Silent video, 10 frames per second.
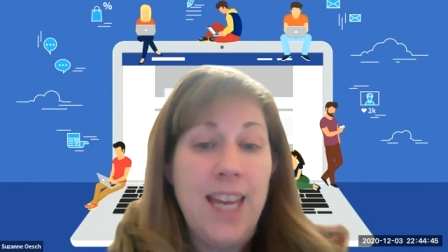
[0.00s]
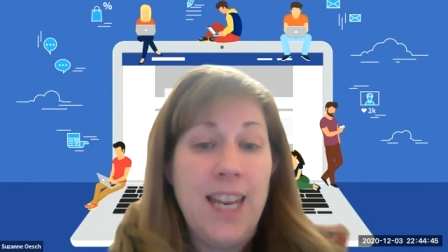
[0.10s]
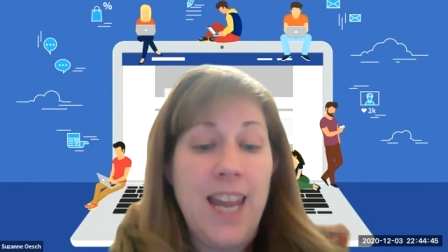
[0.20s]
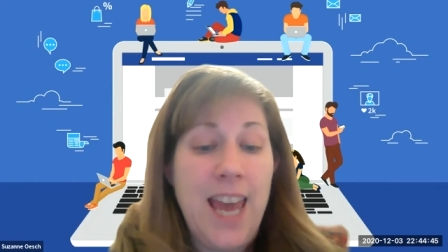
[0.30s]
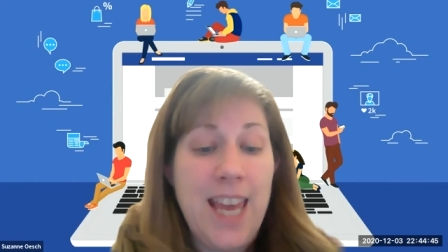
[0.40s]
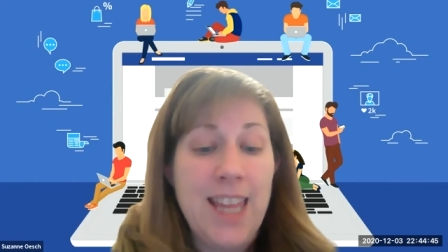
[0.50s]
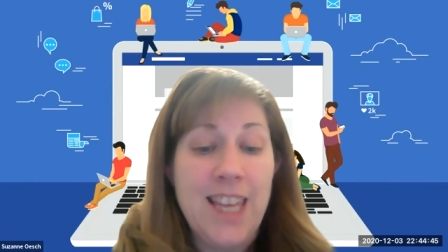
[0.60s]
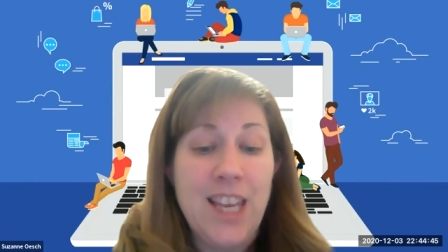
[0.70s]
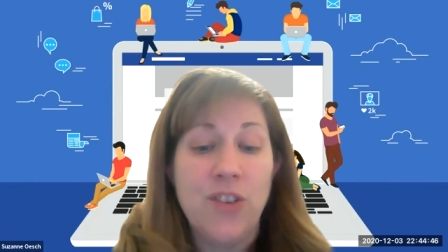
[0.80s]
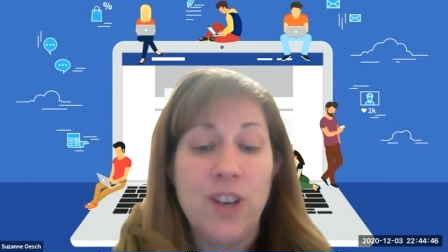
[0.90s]
in an
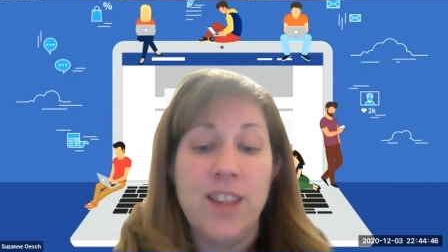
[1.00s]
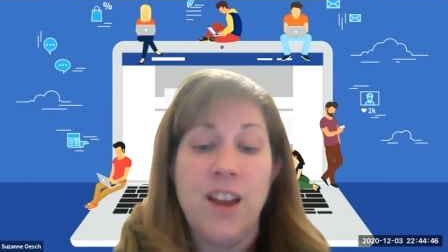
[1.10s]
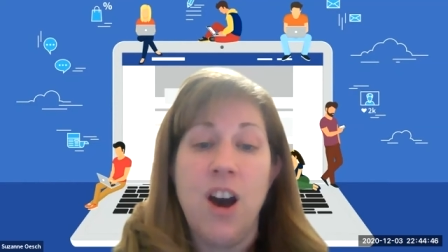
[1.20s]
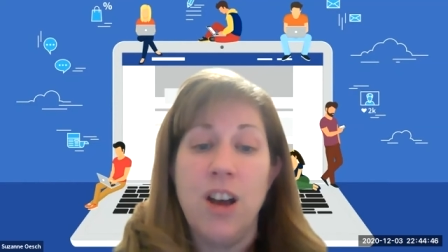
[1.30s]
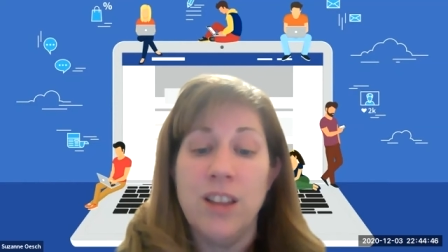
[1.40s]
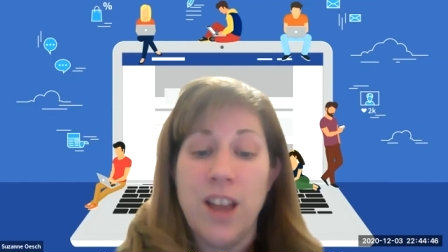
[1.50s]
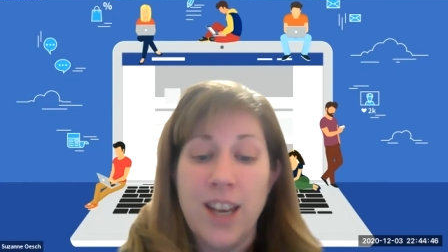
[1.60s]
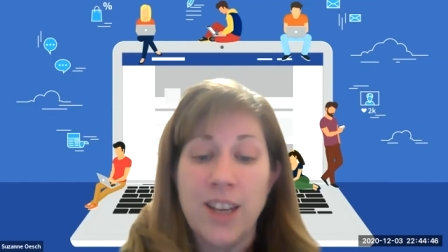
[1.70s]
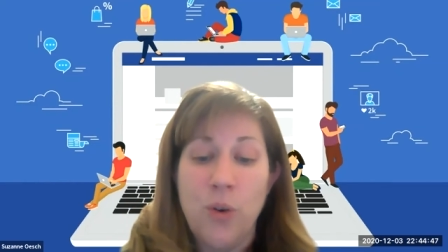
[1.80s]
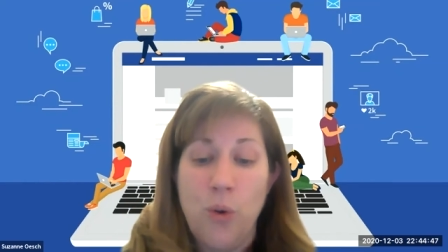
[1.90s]
asynchronous
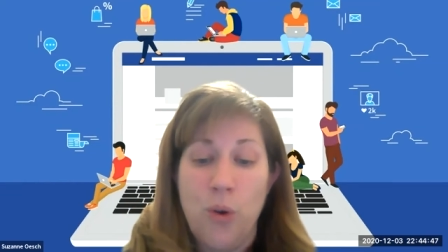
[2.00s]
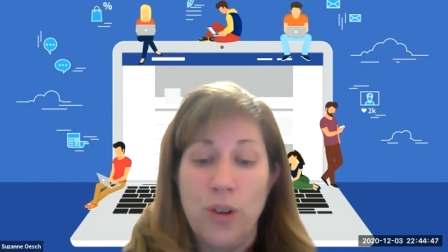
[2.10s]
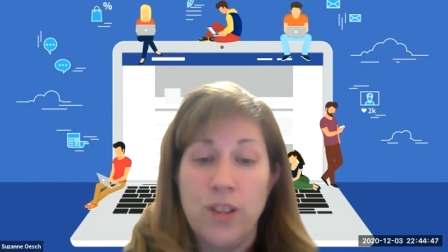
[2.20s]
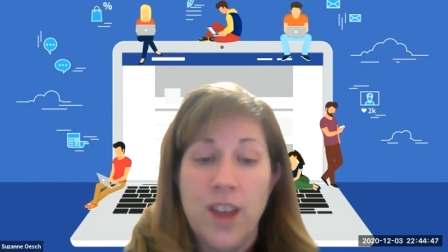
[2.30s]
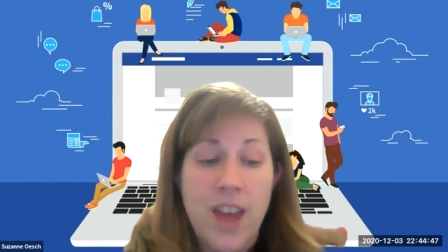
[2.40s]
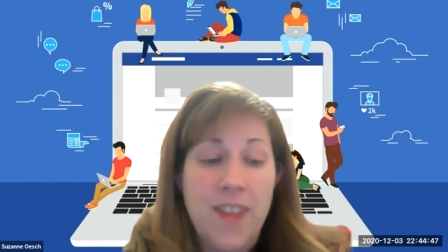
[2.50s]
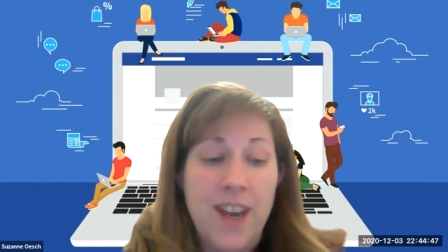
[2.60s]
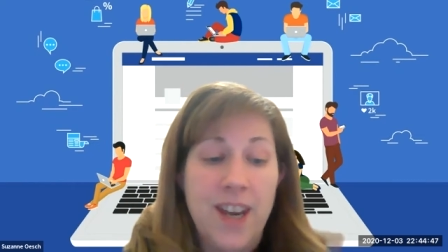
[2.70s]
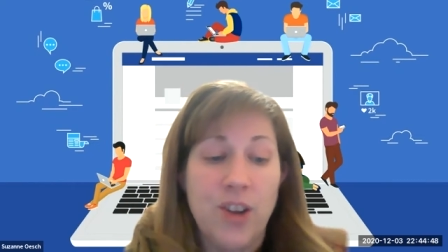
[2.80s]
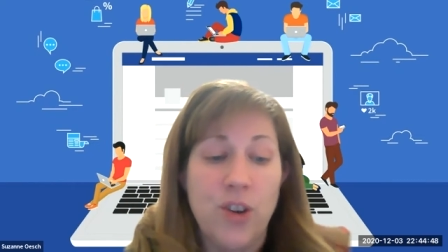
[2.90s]
online course
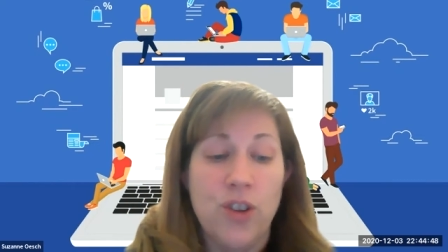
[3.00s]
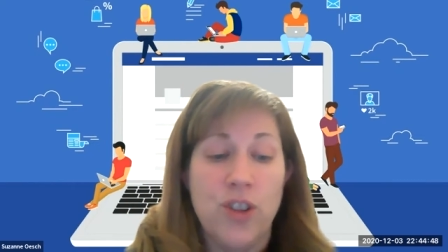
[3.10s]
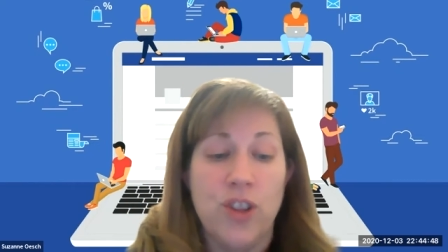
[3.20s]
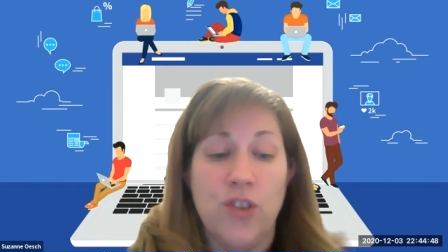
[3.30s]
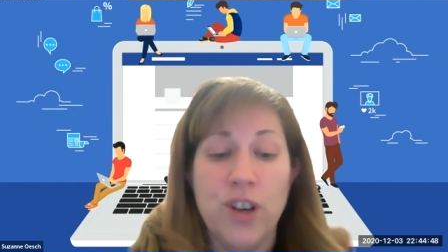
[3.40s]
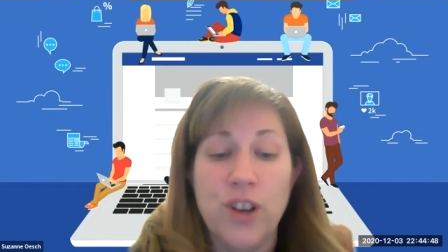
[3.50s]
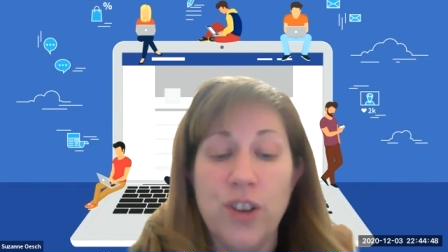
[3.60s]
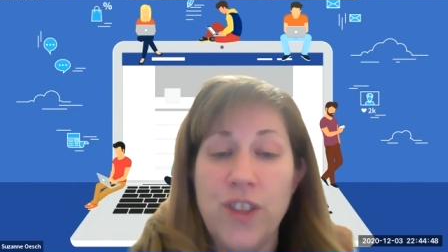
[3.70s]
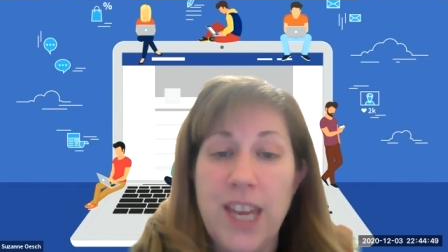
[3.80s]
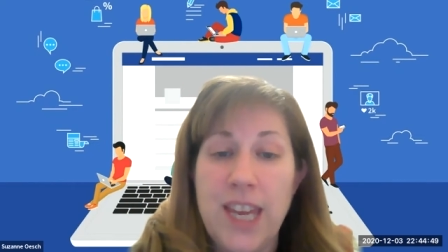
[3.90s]
that encourages critical
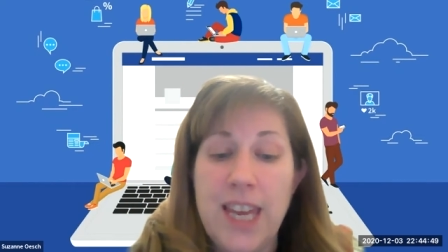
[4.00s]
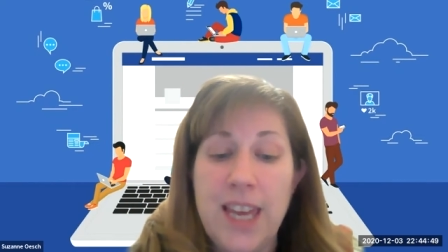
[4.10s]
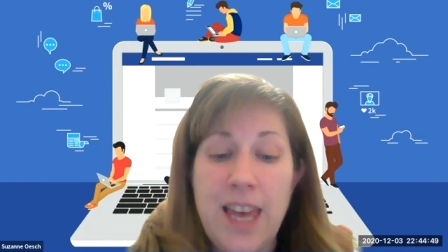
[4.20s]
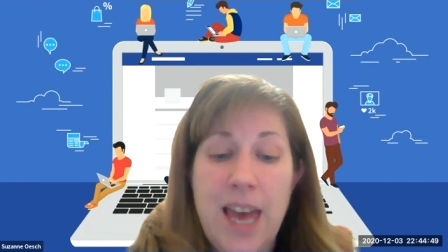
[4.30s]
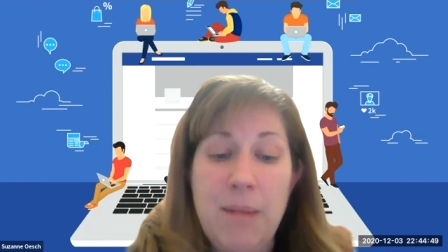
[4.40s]
thinking,